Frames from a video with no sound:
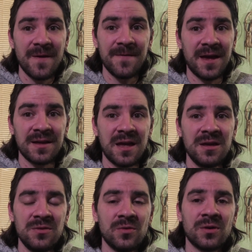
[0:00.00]

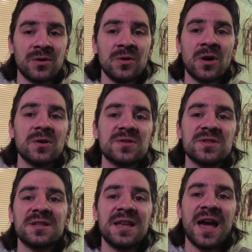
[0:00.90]
you
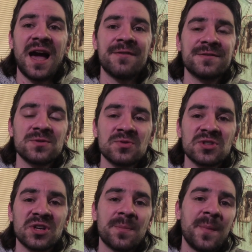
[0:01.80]
constantly have to
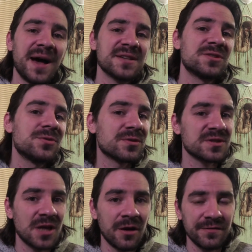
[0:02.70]
surpass
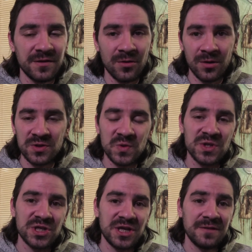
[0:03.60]
yourself in order to
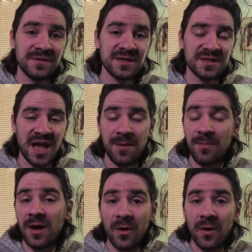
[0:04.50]
achieve the same